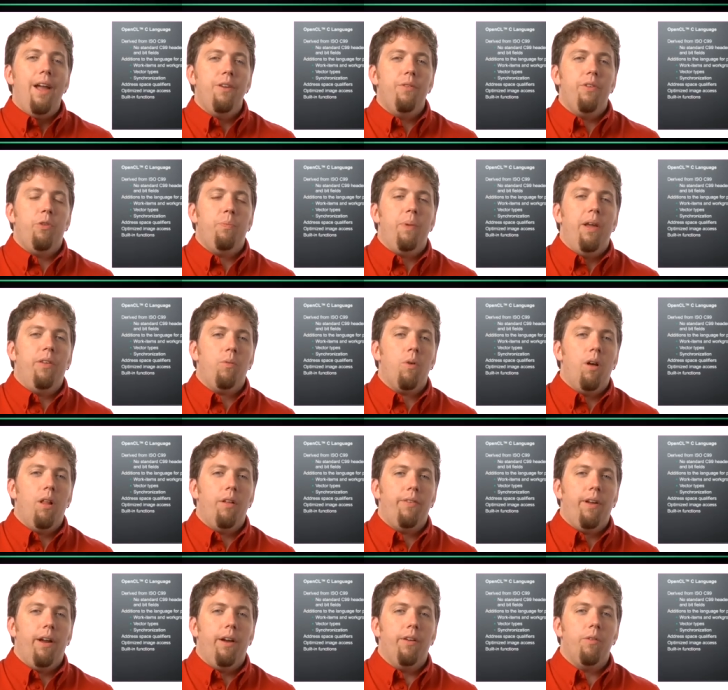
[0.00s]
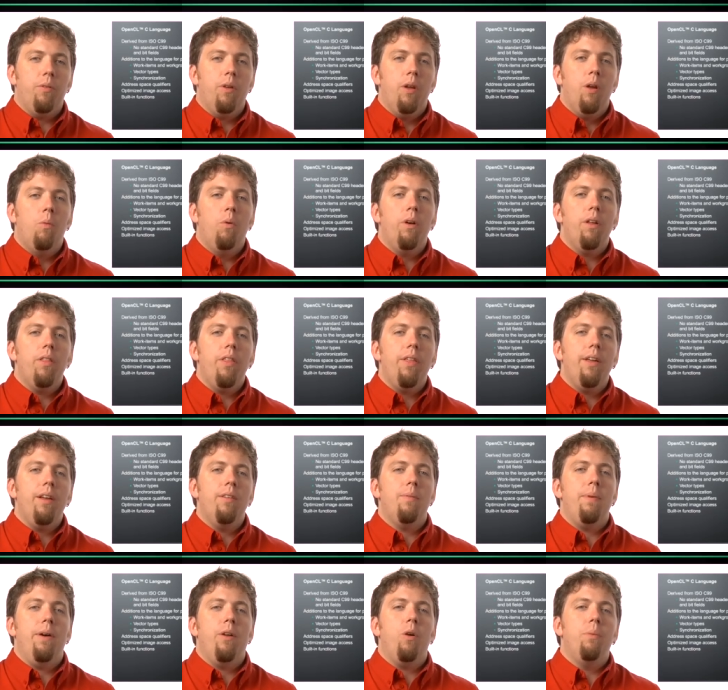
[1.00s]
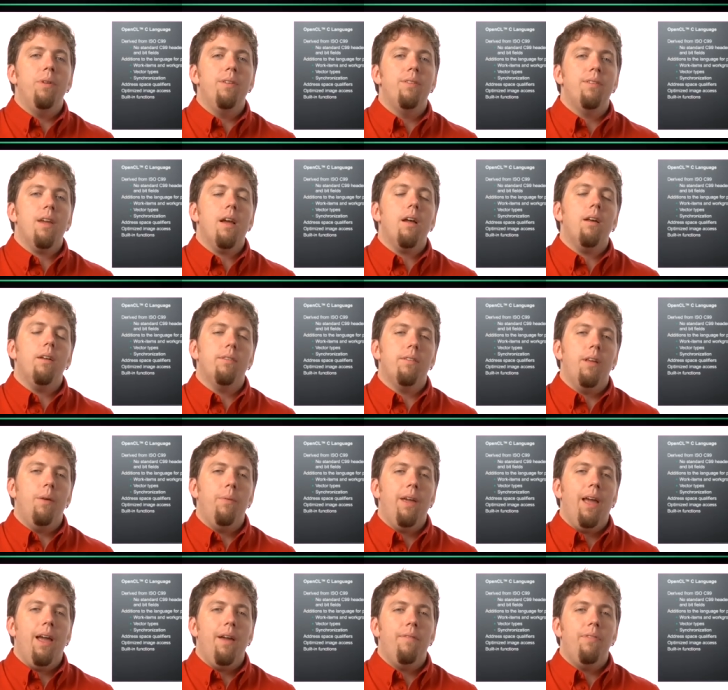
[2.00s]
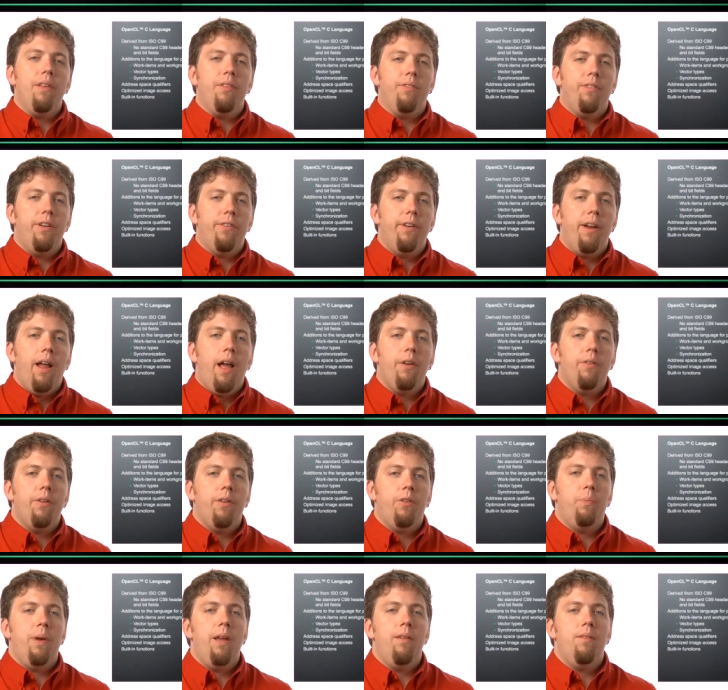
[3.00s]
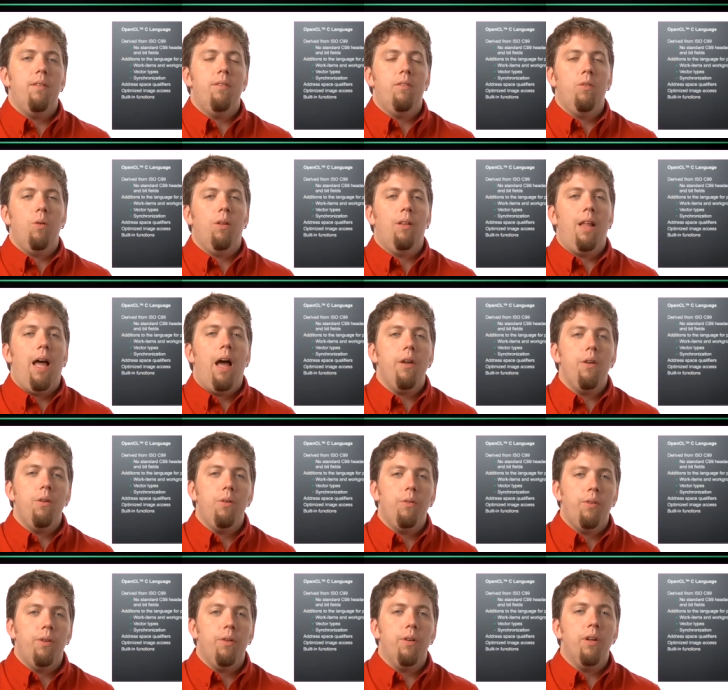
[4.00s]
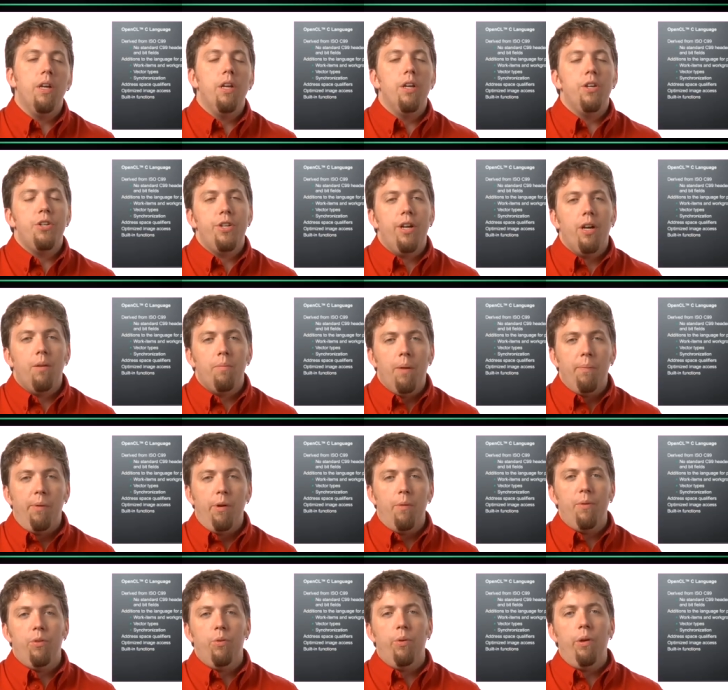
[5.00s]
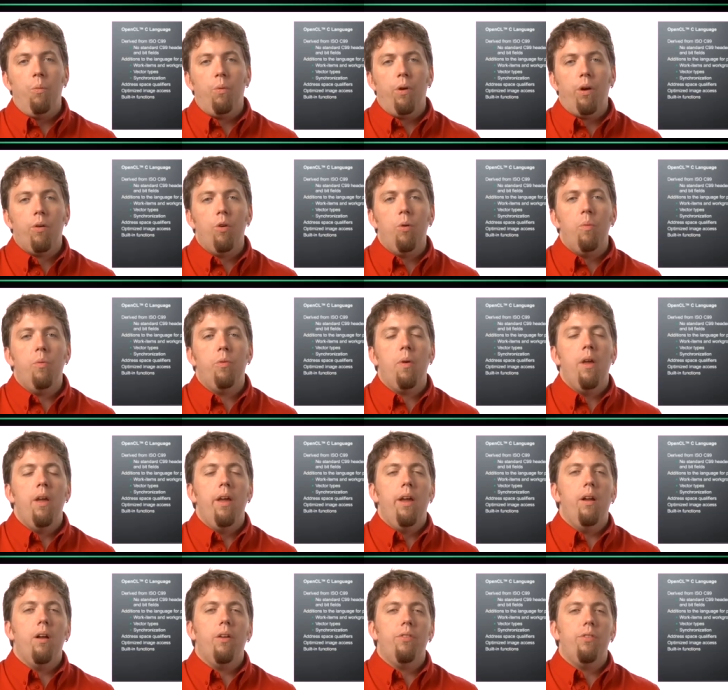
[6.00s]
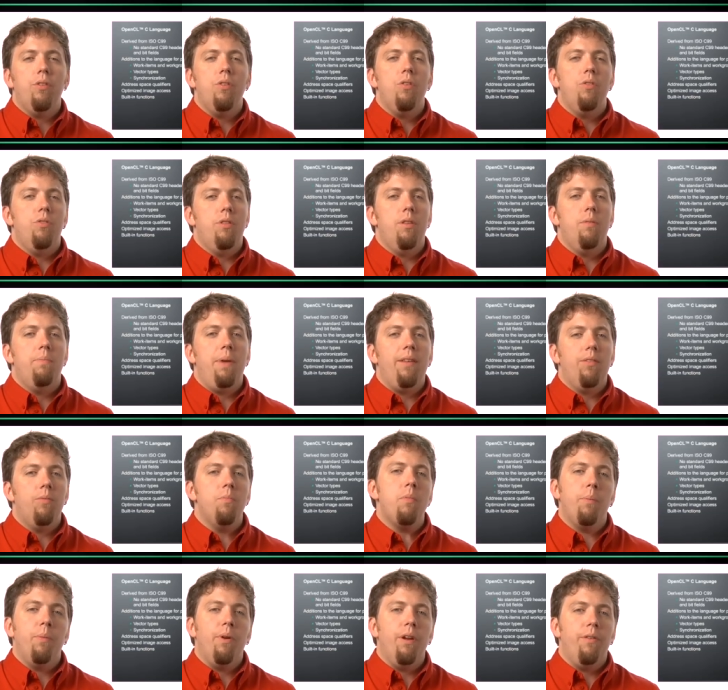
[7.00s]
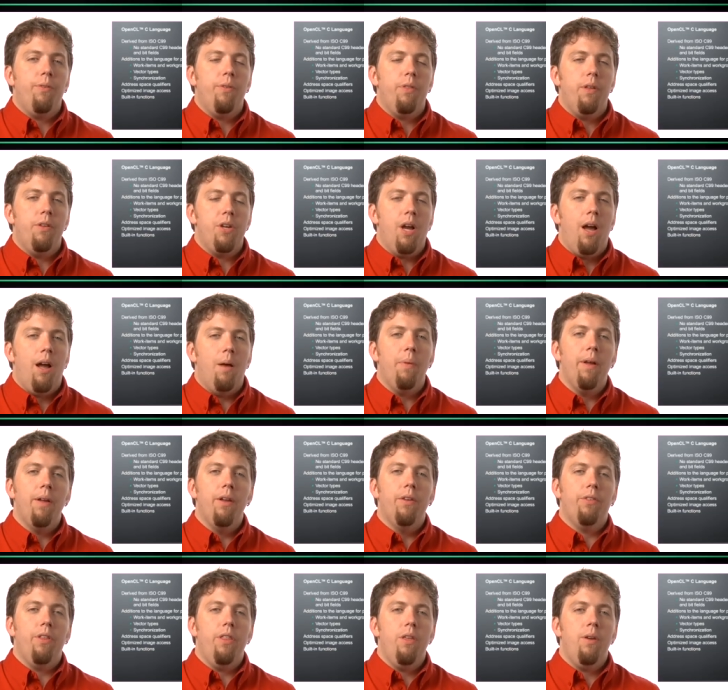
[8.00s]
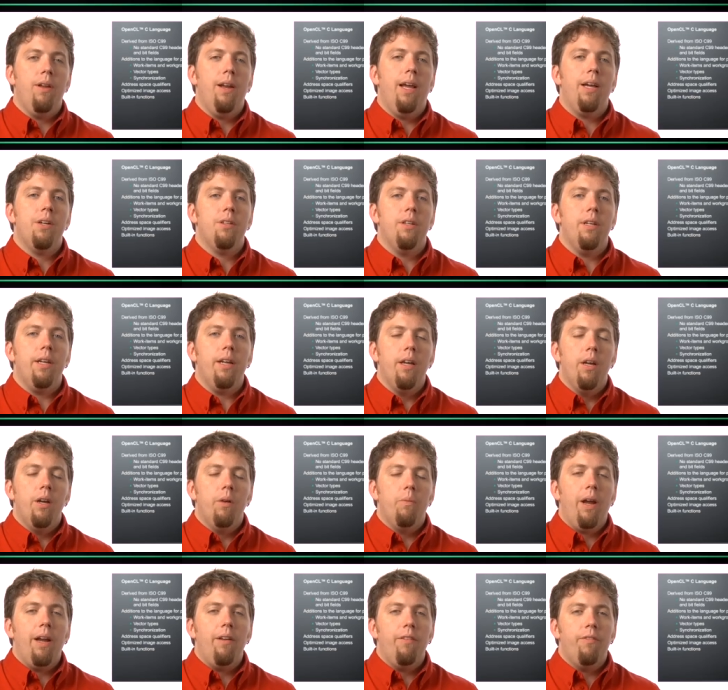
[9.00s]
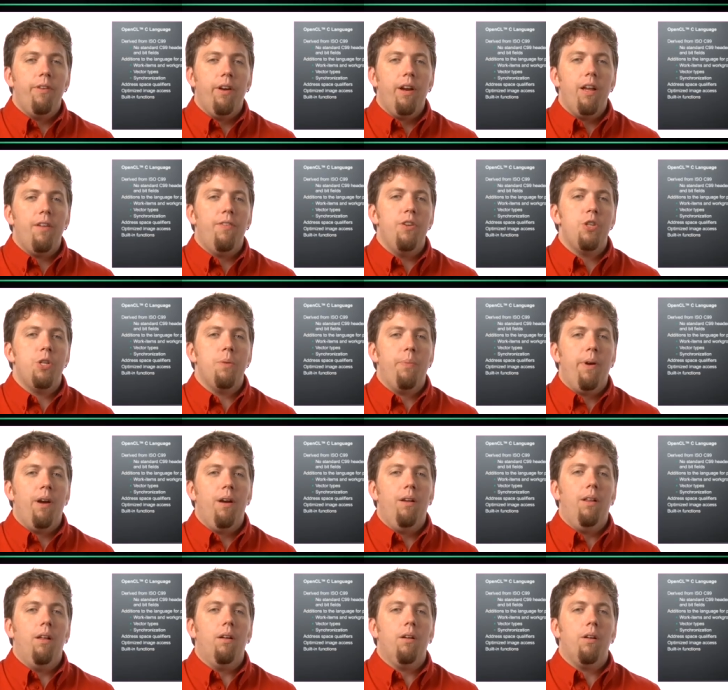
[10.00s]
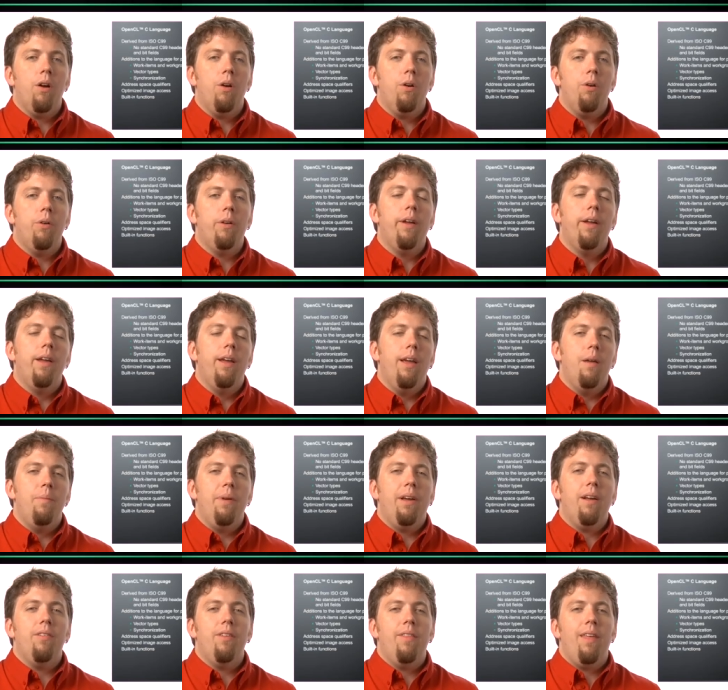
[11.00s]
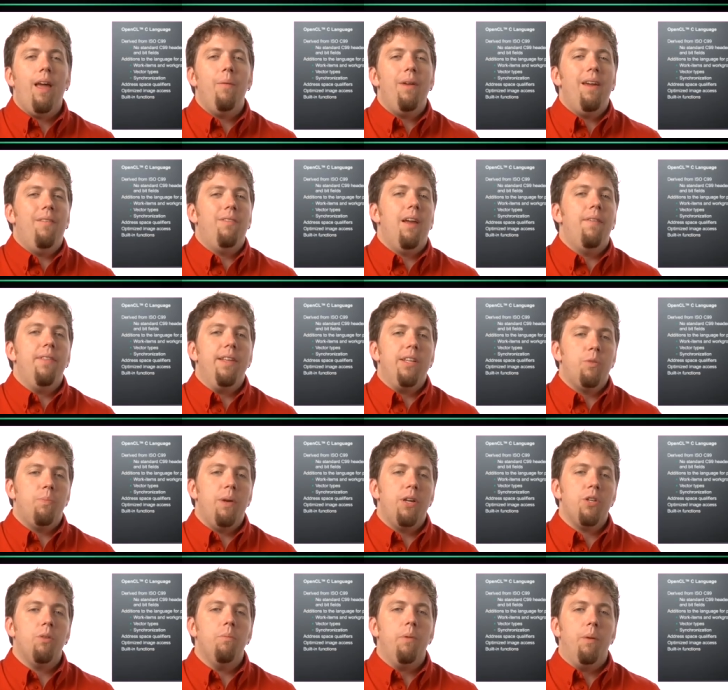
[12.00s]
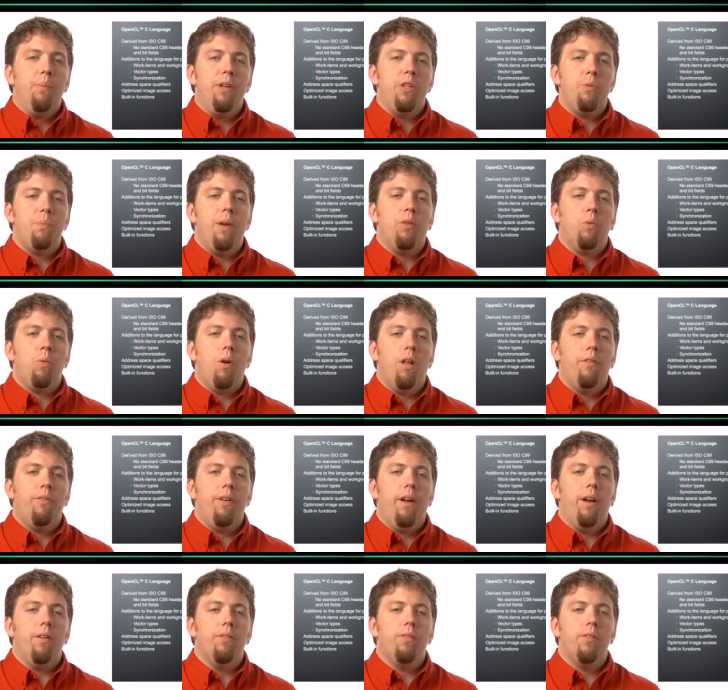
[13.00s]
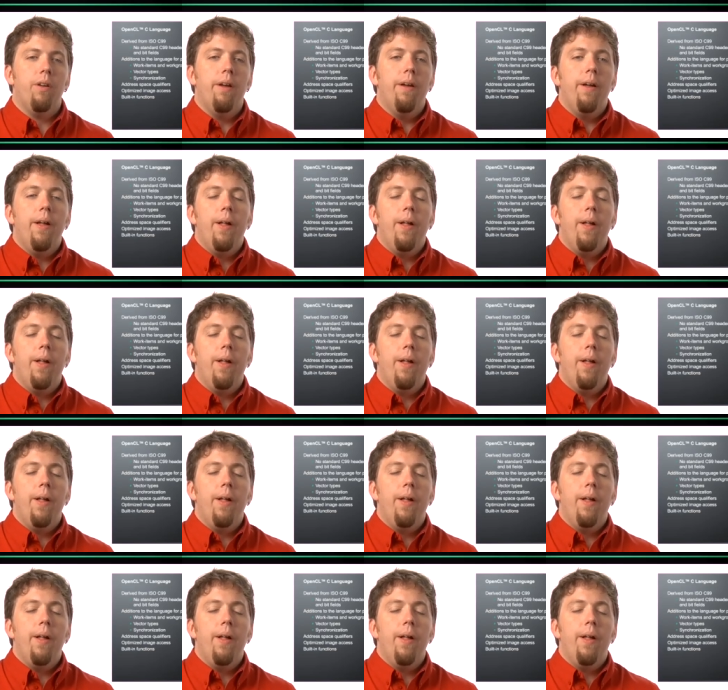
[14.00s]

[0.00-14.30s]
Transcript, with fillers: address space qualifiers. One of the things about OpenCL is that we have these different address spaces to allow you to share memory between work groups and also use the best memory for the job so that you can actually write very efficient parallel code. And because of that, we have to have these special memory space qualifiers.